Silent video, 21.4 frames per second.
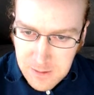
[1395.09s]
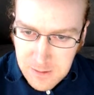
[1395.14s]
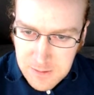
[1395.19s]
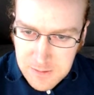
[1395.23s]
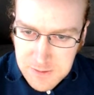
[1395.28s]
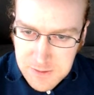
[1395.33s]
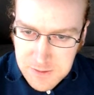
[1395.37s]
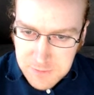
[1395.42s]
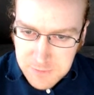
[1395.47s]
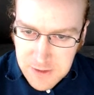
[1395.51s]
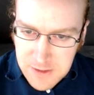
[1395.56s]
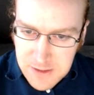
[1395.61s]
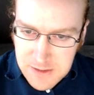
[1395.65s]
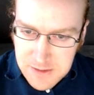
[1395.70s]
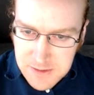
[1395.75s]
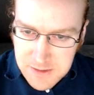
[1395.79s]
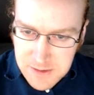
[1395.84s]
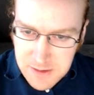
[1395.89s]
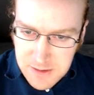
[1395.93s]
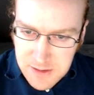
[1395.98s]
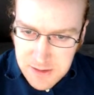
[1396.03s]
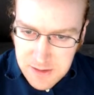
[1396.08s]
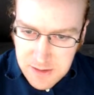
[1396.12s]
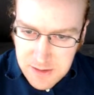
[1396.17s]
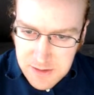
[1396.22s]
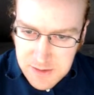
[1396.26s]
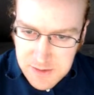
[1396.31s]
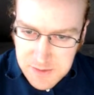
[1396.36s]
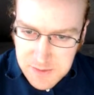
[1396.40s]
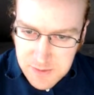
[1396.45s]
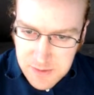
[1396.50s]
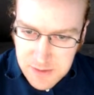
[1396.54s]
So if I Atari
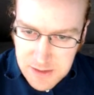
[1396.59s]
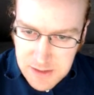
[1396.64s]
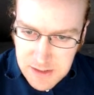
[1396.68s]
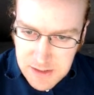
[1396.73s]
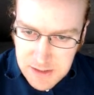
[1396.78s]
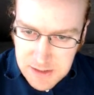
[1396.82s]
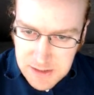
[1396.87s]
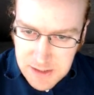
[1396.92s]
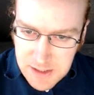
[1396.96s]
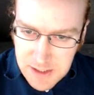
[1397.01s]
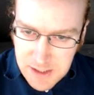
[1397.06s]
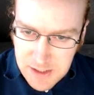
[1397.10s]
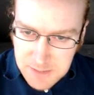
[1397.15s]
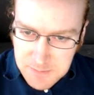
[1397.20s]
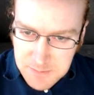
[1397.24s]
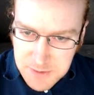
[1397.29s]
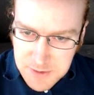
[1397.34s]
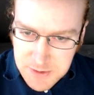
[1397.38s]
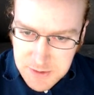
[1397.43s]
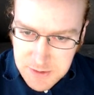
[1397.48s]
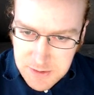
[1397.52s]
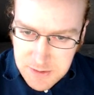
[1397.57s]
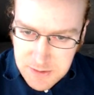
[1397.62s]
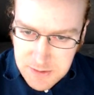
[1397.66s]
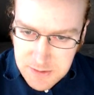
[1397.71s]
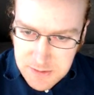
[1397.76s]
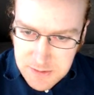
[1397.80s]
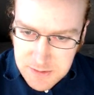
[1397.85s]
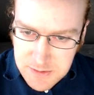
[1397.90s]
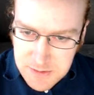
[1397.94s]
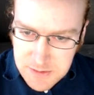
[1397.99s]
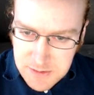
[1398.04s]
this way, he
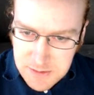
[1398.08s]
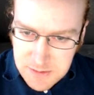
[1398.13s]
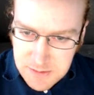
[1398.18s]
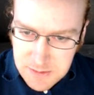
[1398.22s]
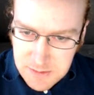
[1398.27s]
captures.